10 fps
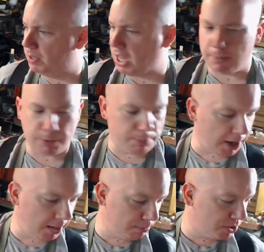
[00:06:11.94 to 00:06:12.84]
copper
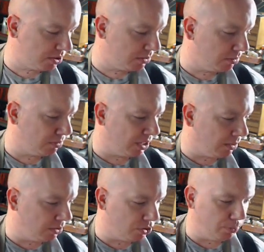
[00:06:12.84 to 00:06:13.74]
pipes,
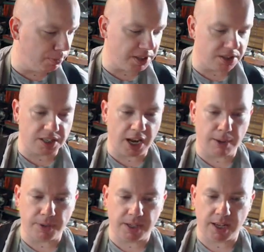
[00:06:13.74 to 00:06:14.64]
two pieces of
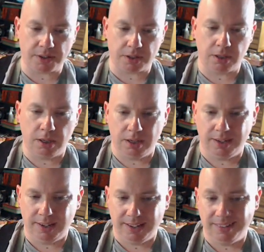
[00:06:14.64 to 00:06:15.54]
copper together,
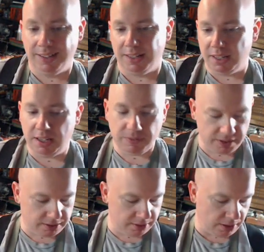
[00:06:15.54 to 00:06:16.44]

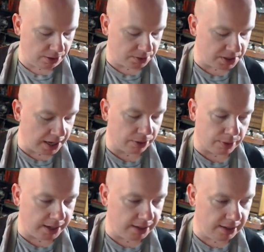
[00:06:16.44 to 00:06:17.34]
even, although it's not
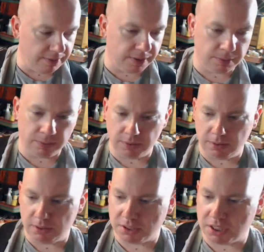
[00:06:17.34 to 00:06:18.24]
great, even
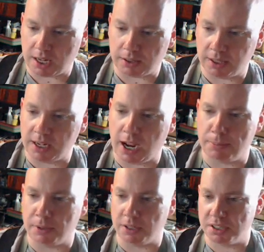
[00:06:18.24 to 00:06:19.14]
soldering
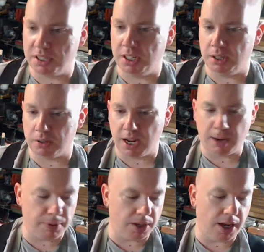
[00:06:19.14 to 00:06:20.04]
copper to steel or
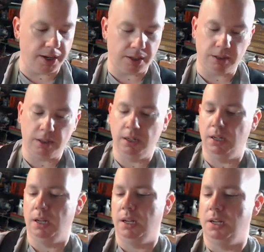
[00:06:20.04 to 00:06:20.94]
copper to iron,
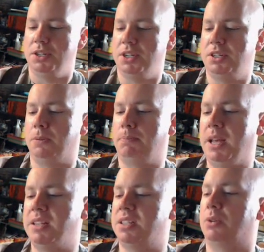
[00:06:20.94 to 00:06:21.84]
just your
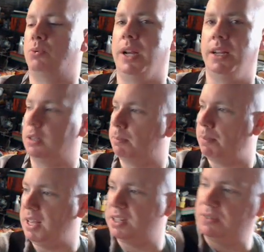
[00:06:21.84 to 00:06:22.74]
basic regular
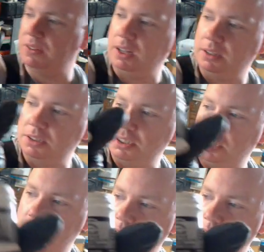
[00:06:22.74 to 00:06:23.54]
paste flux,